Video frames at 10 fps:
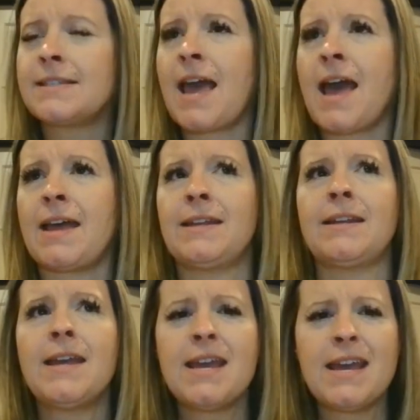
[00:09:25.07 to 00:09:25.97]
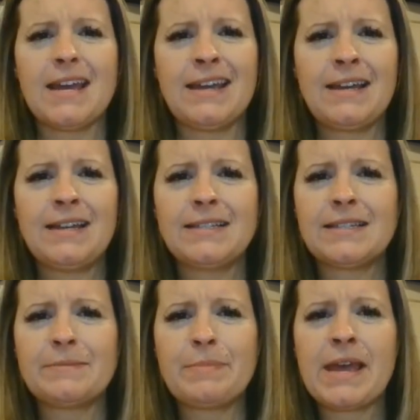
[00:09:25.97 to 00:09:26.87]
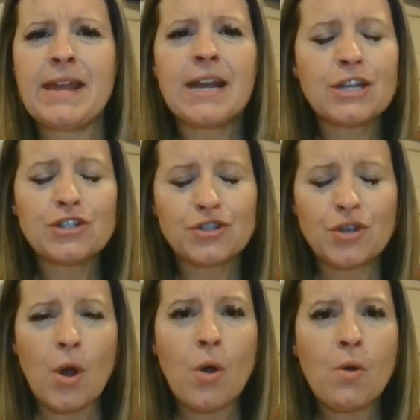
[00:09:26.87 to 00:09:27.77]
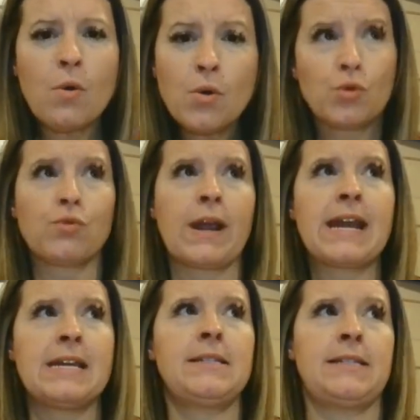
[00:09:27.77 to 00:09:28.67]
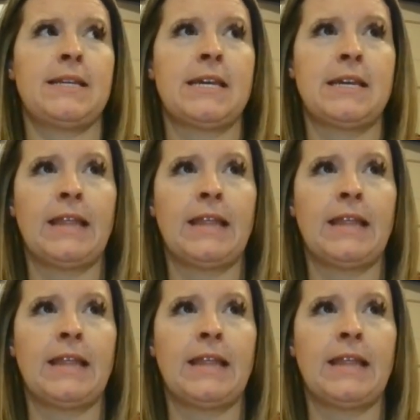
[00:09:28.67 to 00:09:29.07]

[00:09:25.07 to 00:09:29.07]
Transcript: And it's been so crazy.